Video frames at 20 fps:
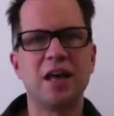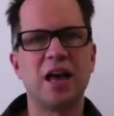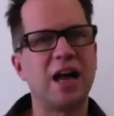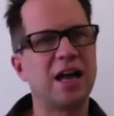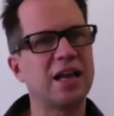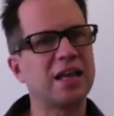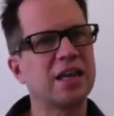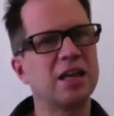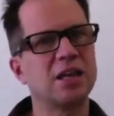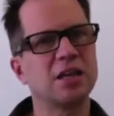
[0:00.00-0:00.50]
I
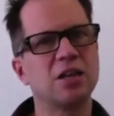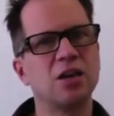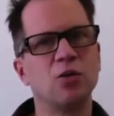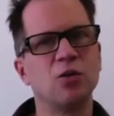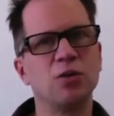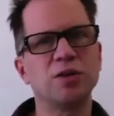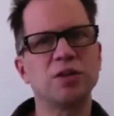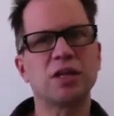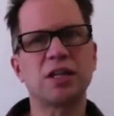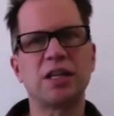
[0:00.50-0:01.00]
got to go
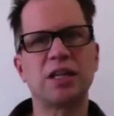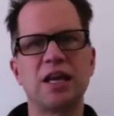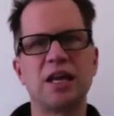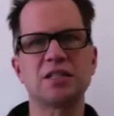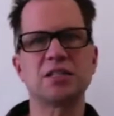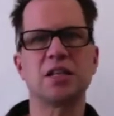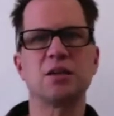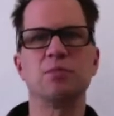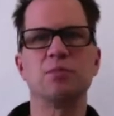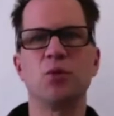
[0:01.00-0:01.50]
with the
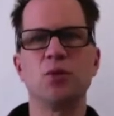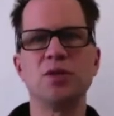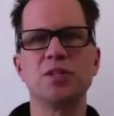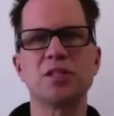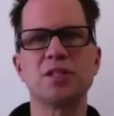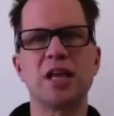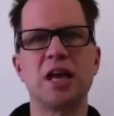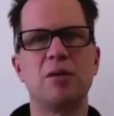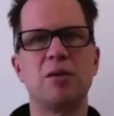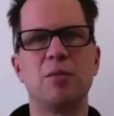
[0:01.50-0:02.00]
classic Boy
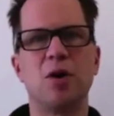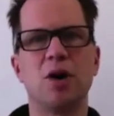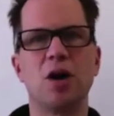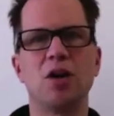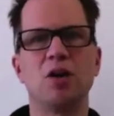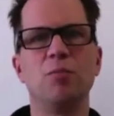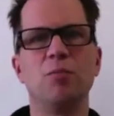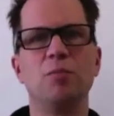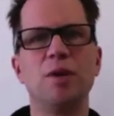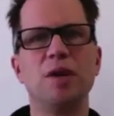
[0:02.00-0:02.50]
Scout
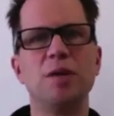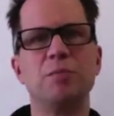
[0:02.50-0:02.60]
motto, be